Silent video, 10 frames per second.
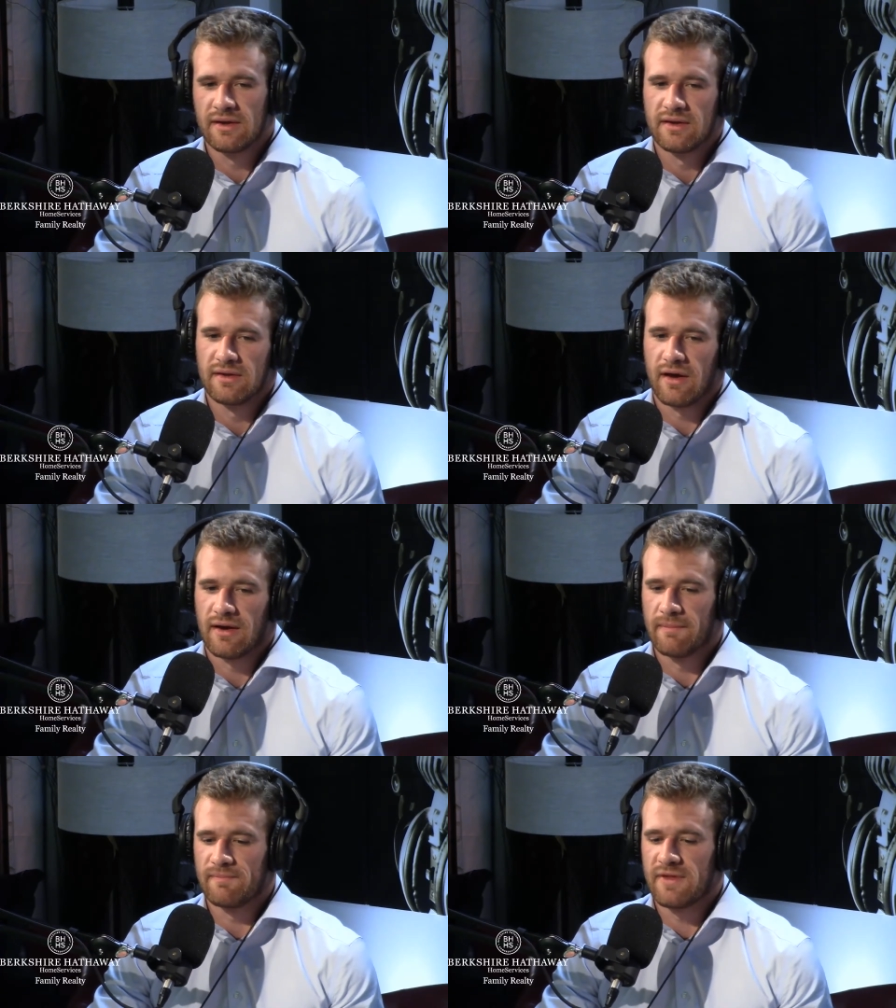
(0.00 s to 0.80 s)

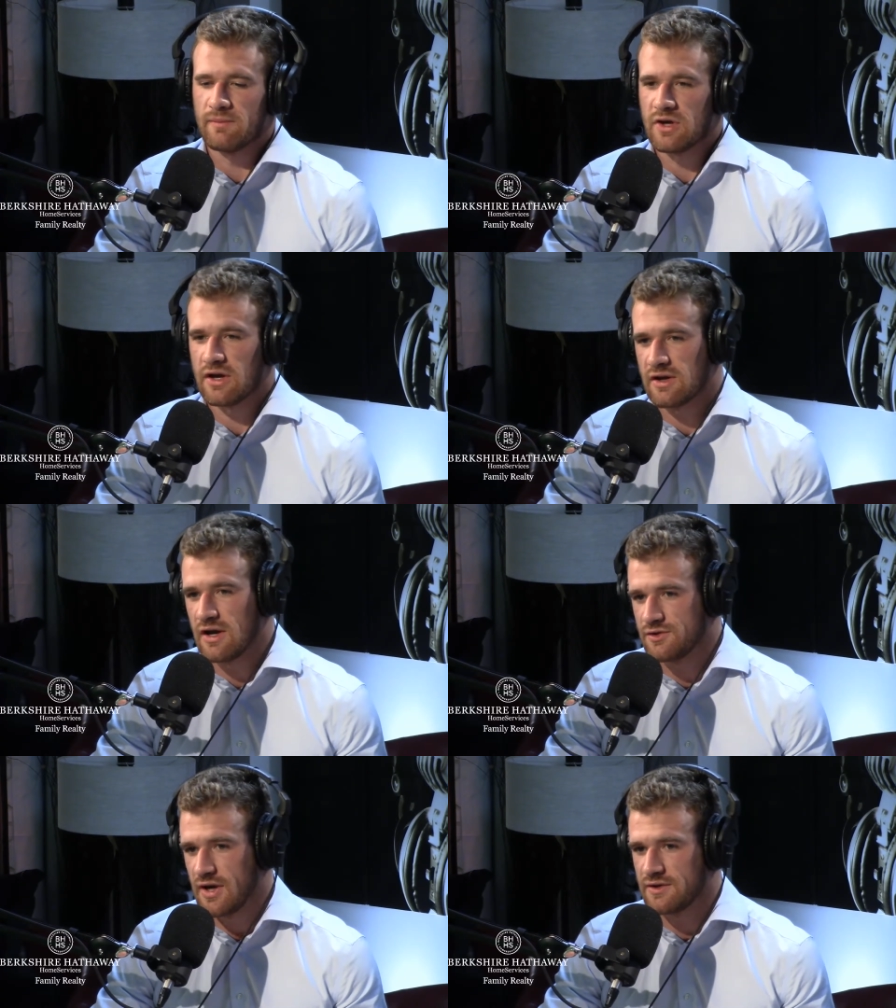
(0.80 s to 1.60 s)
Um, then we got
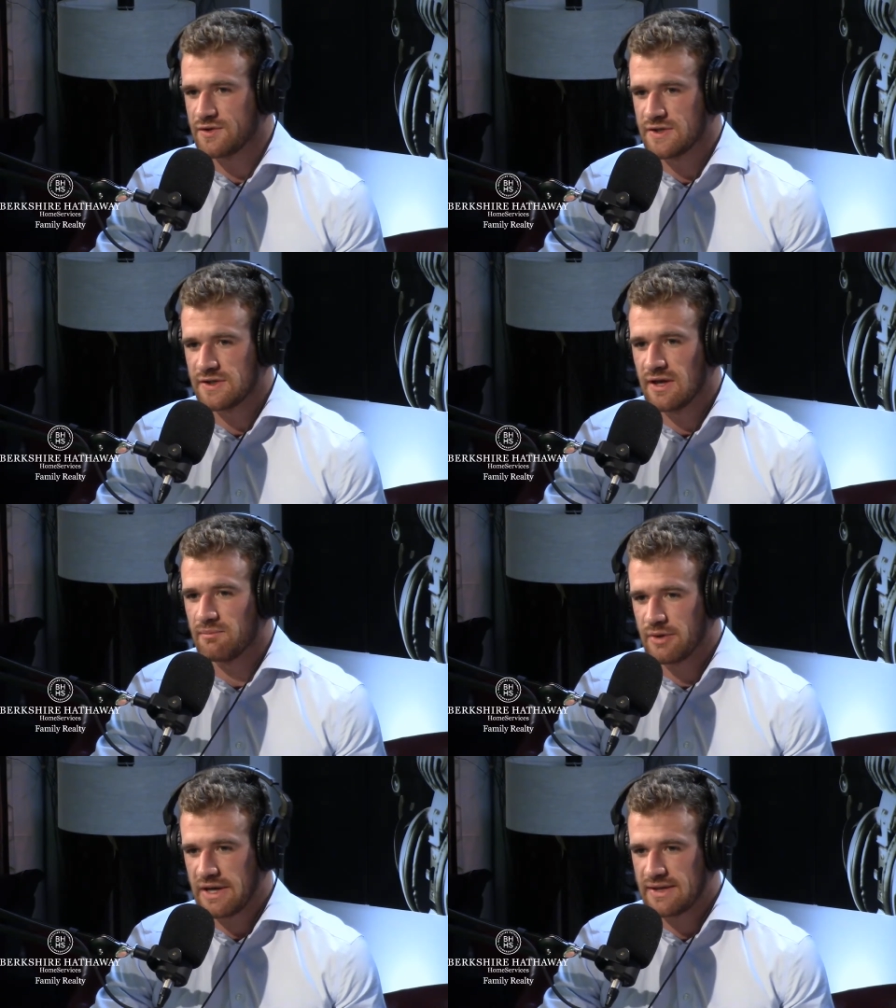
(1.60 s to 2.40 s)
contractors in to
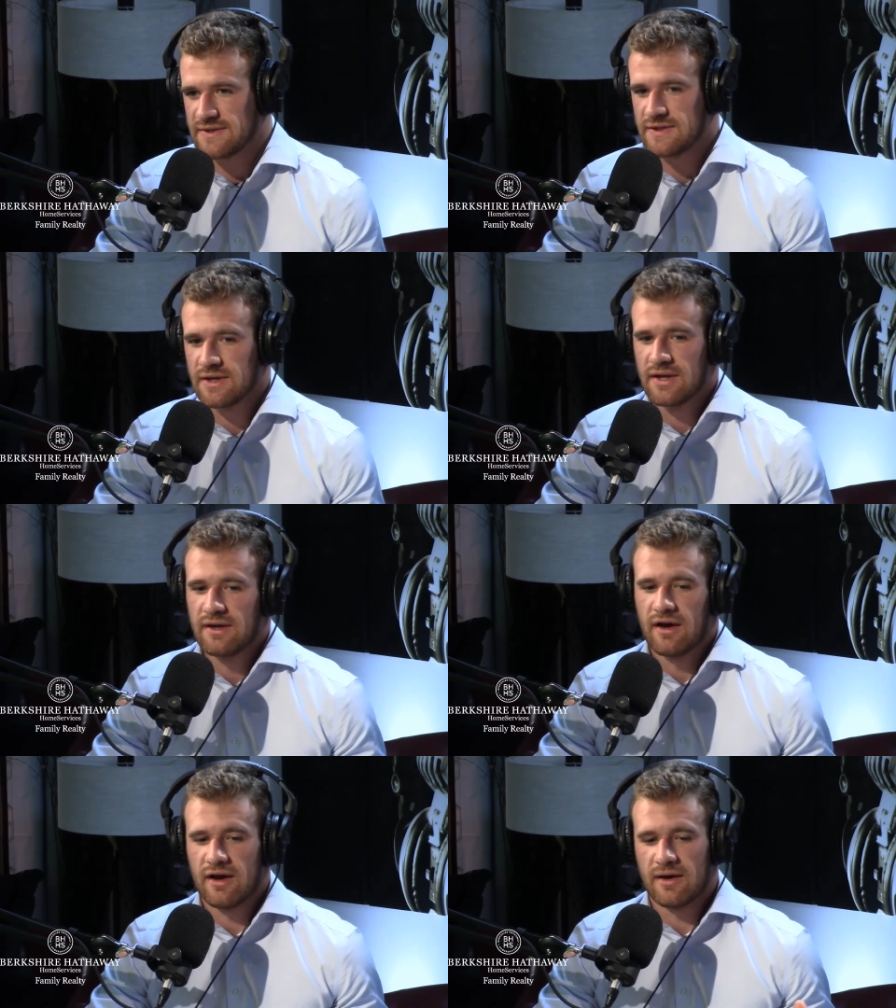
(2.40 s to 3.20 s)
get bids.
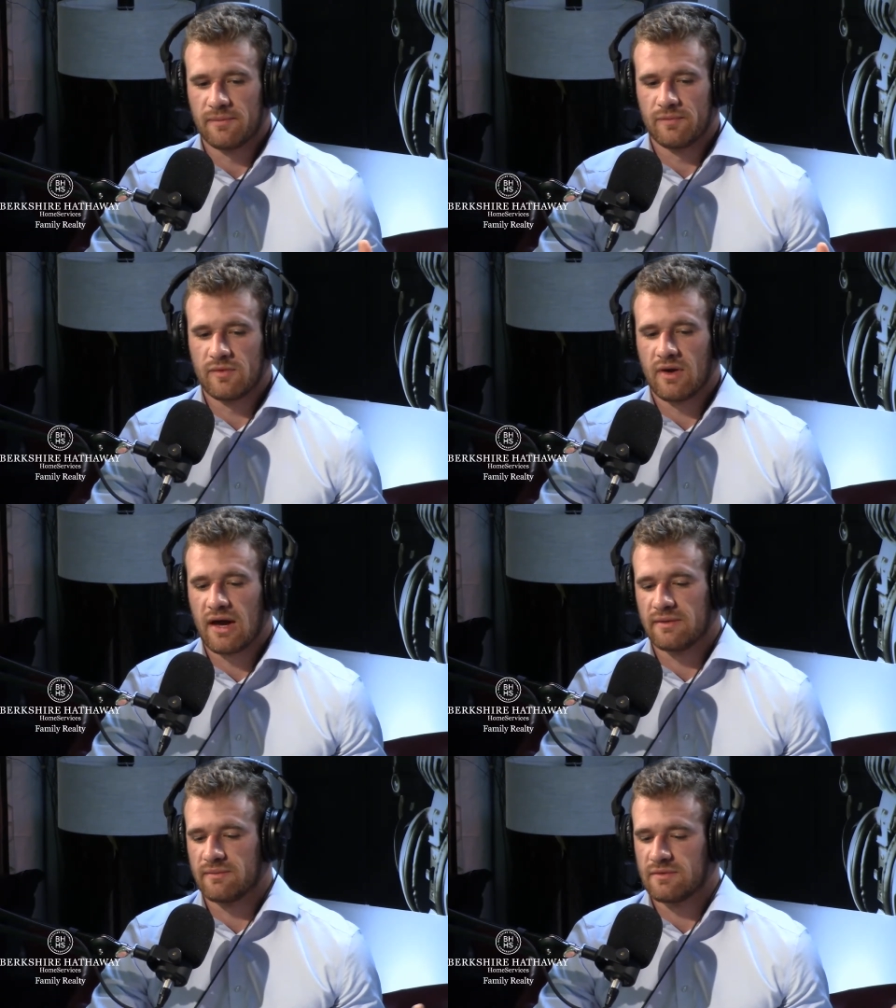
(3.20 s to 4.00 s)
Um,
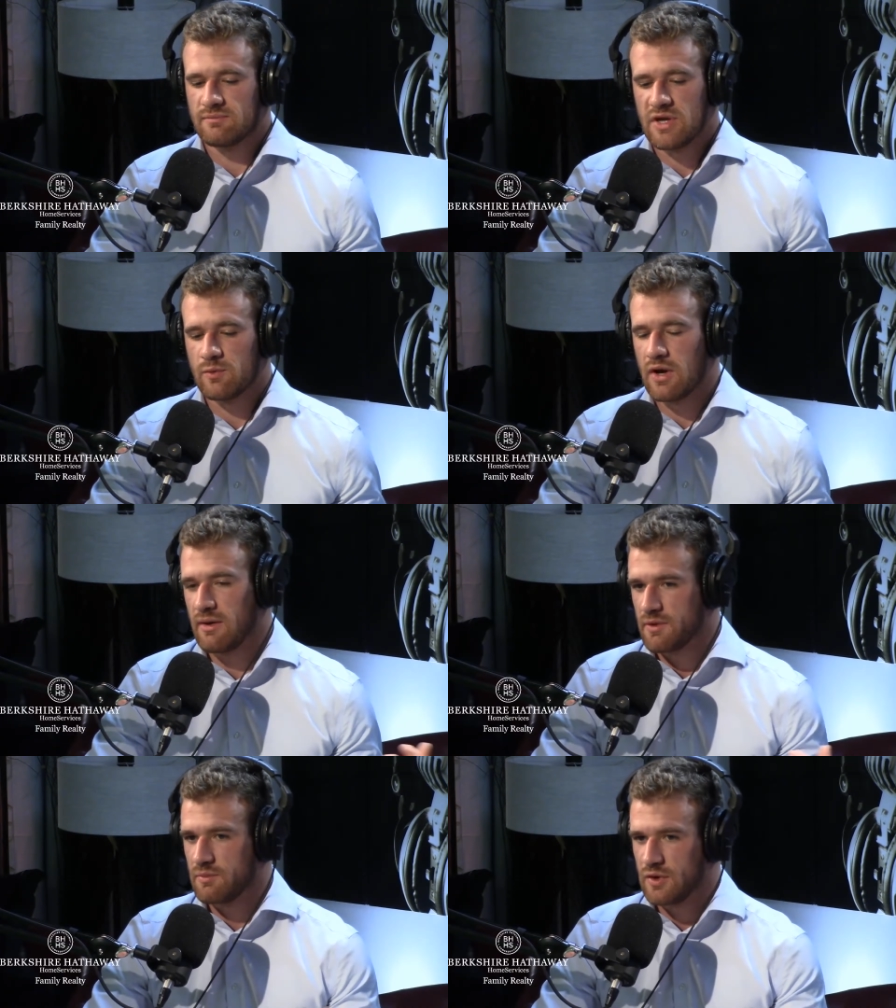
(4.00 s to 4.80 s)
I, meanwhile,
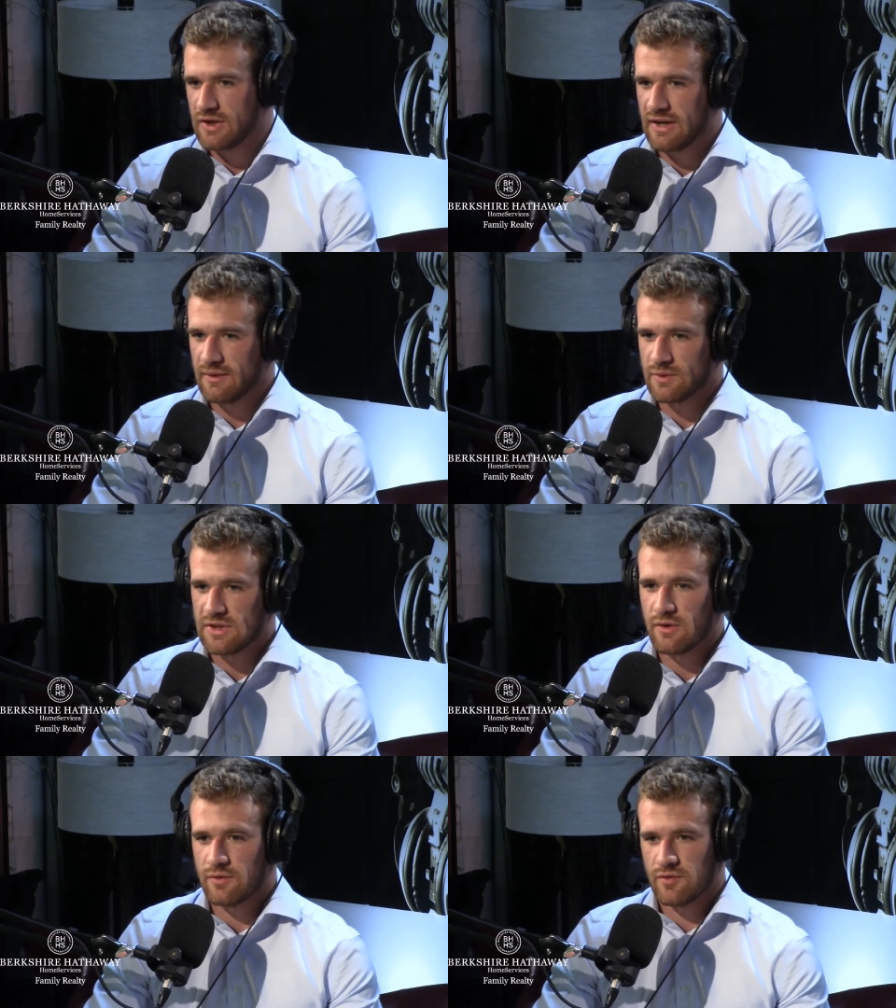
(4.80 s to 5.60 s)
I'm communicating with
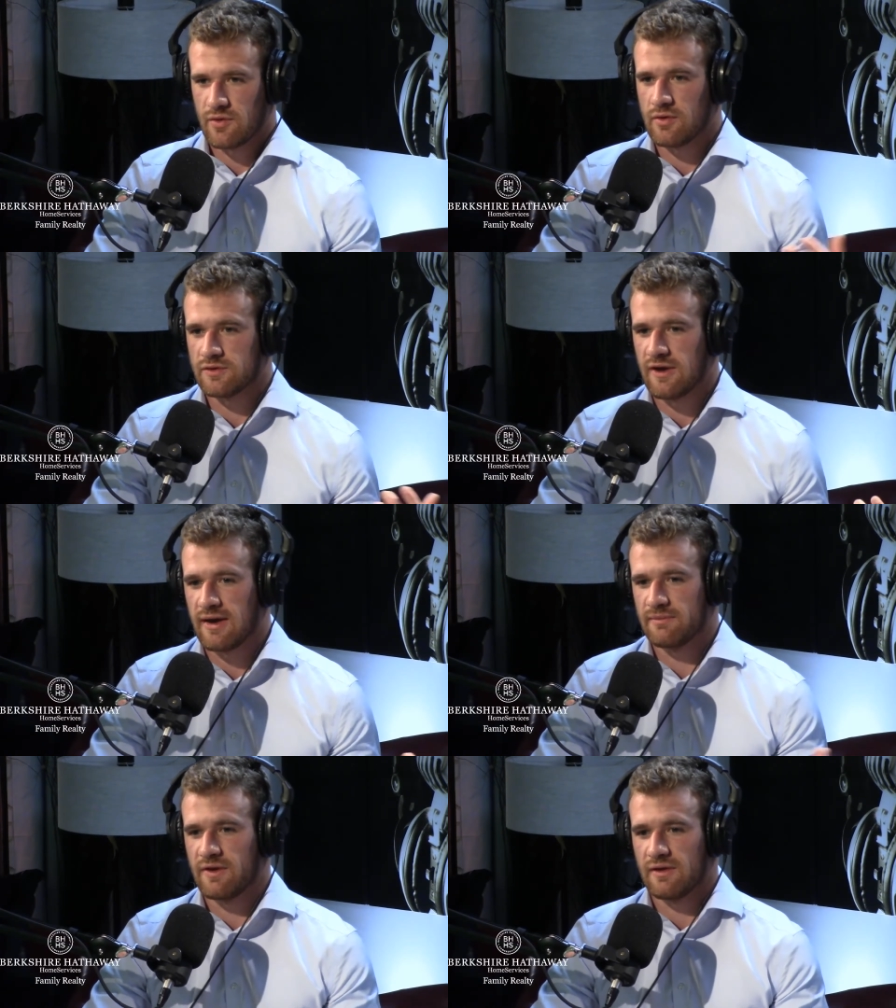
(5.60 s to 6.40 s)
the owner the whole
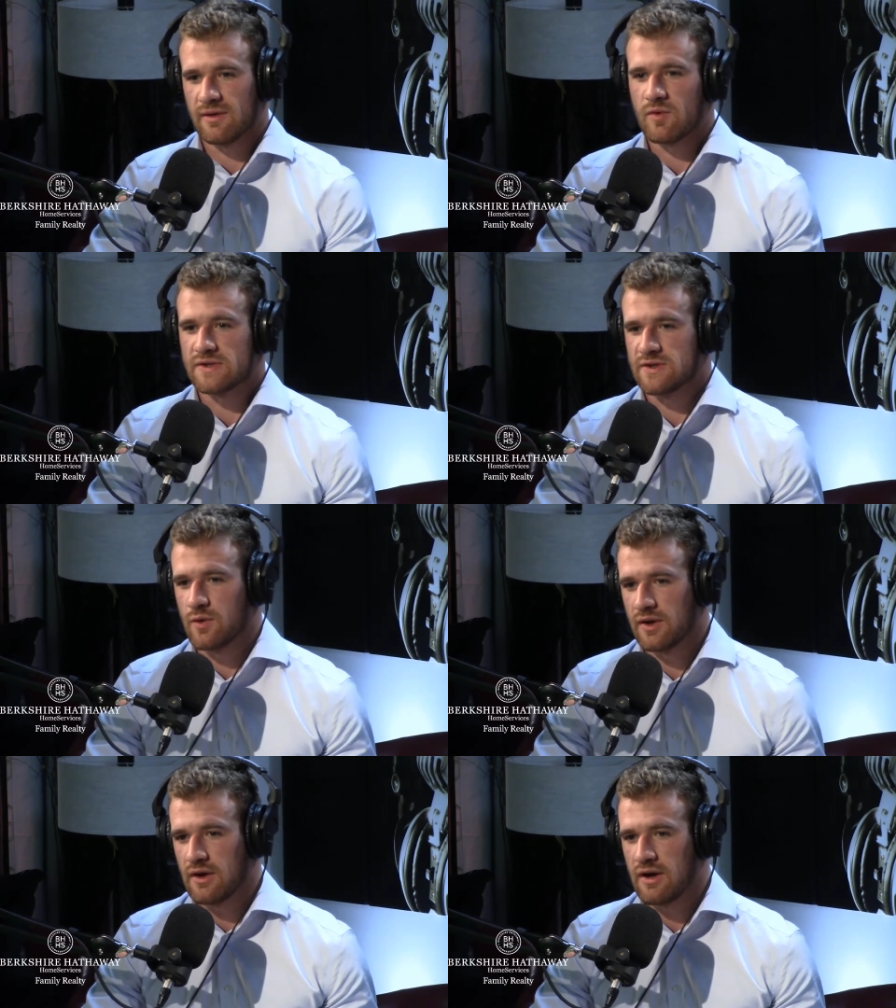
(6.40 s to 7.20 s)
time, telling him what's
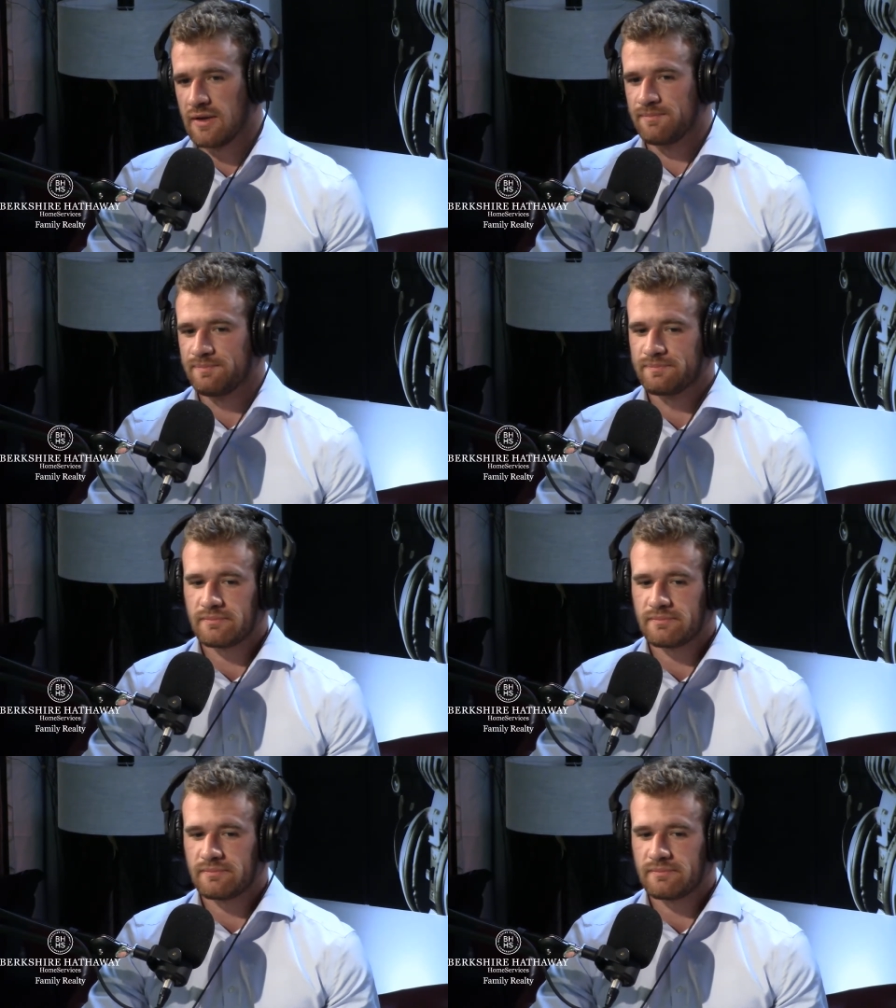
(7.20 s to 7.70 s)
going on.